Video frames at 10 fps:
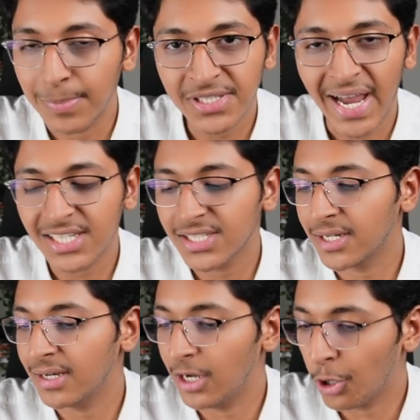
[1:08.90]

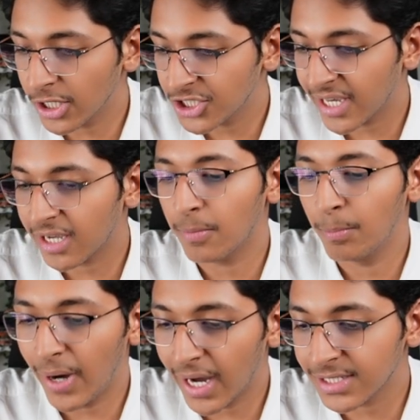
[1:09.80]
abstraction, logic,
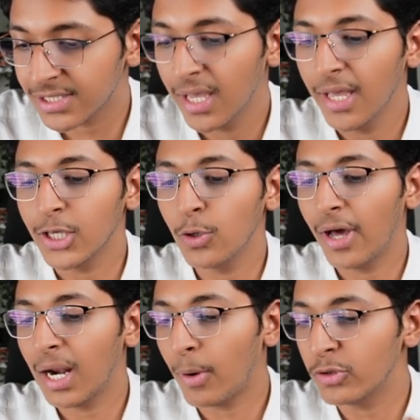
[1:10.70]
bugs. You
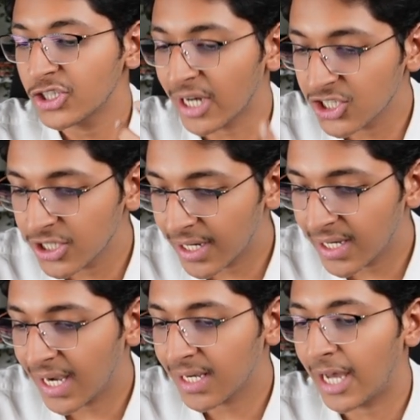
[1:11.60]
learn about
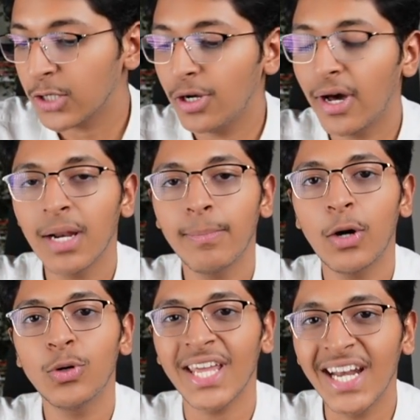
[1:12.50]
structured data. You learn
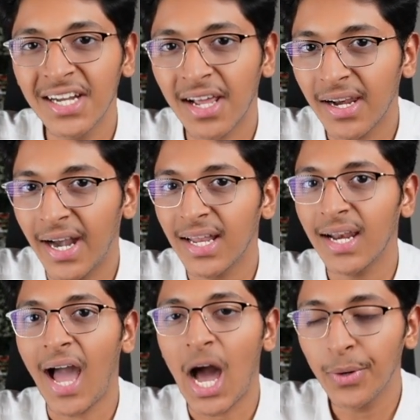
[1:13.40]
about internet
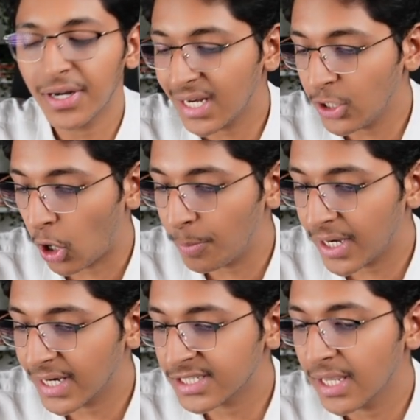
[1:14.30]
and how it really
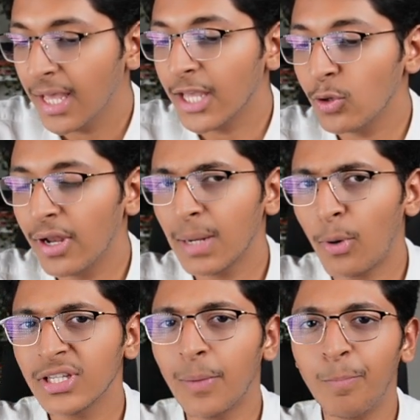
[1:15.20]
operates. You learn
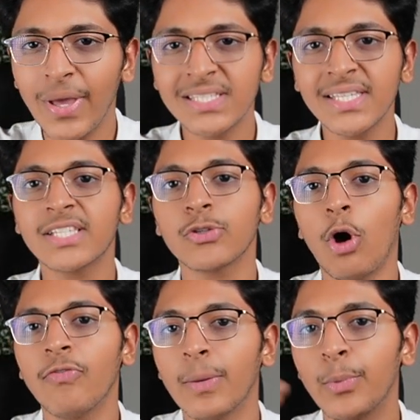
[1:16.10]
about the basics
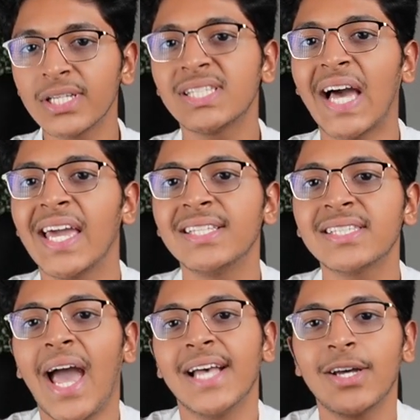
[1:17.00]
of computer
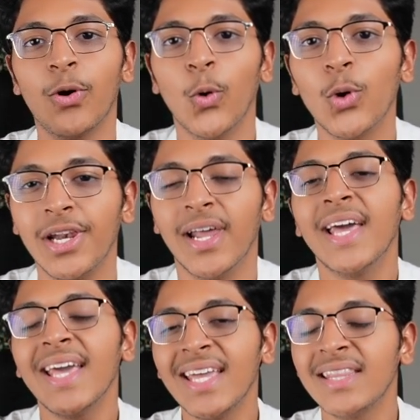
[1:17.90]
science as a whole
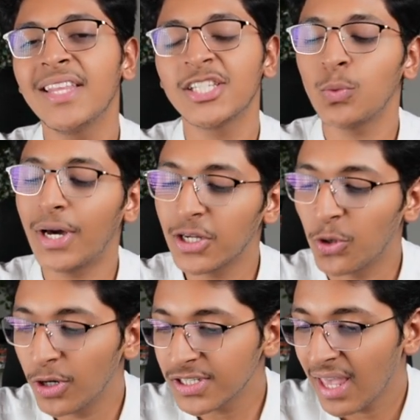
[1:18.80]
in this one
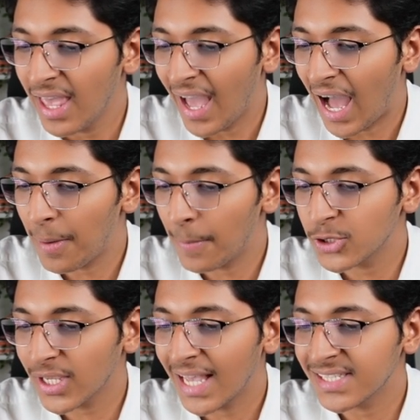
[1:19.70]
course. Ab aap
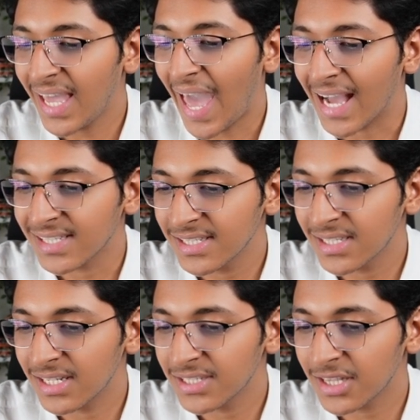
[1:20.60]
ise kaise
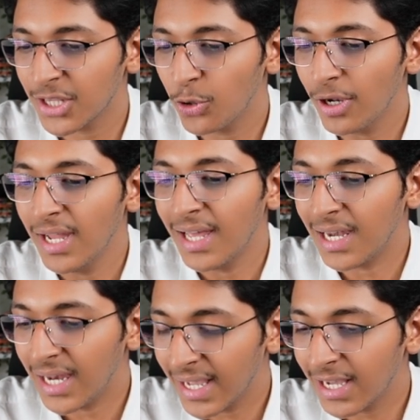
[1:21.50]
access kar sakte ho,
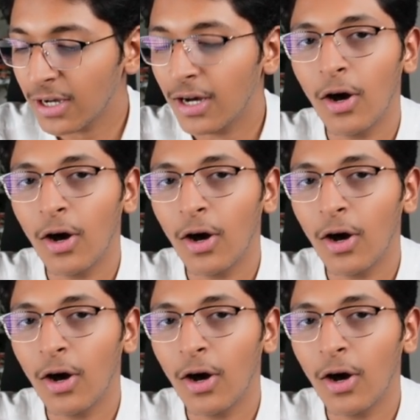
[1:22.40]
link